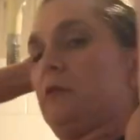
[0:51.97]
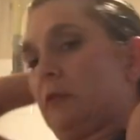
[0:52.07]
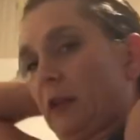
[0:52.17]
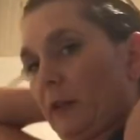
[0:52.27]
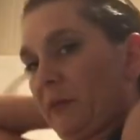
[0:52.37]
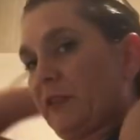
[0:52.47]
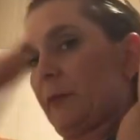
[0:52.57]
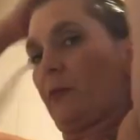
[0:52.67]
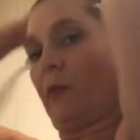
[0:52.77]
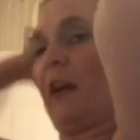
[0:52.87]
And I'm going to step
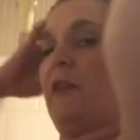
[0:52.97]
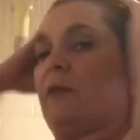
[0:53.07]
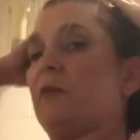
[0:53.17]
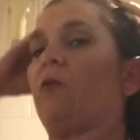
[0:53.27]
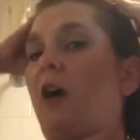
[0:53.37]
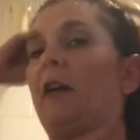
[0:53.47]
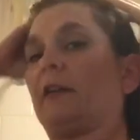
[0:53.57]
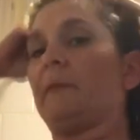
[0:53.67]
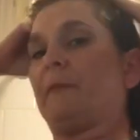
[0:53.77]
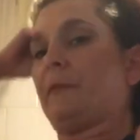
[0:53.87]
away from the
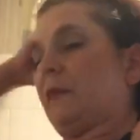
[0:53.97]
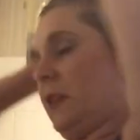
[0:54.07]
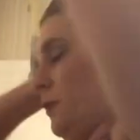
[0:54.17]
water. And you